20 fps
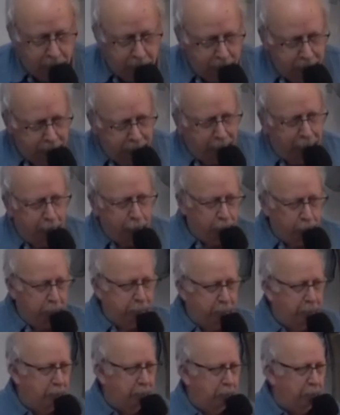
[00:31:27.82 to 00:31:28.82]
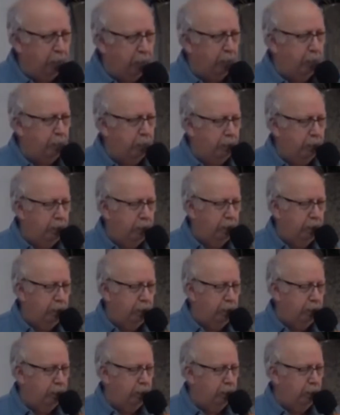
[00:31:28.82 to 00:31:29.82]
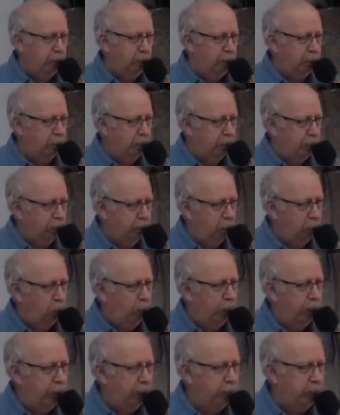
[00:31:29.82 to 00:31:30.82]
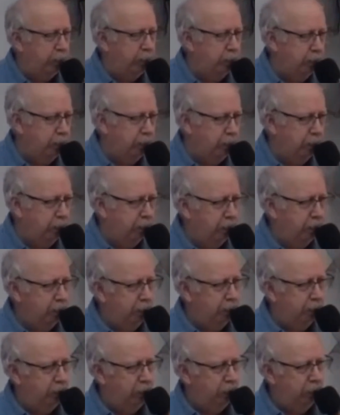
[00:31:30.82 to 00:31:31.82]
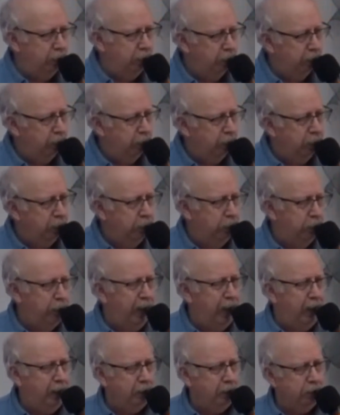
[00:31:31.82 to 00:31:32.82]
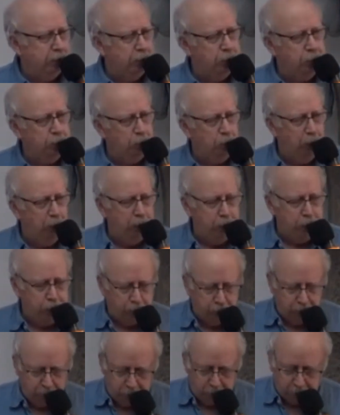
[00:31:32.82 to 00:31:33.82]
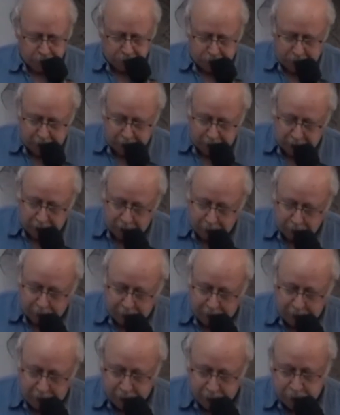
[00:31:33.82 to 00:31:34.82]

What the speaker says: And I remember when that situation was taking place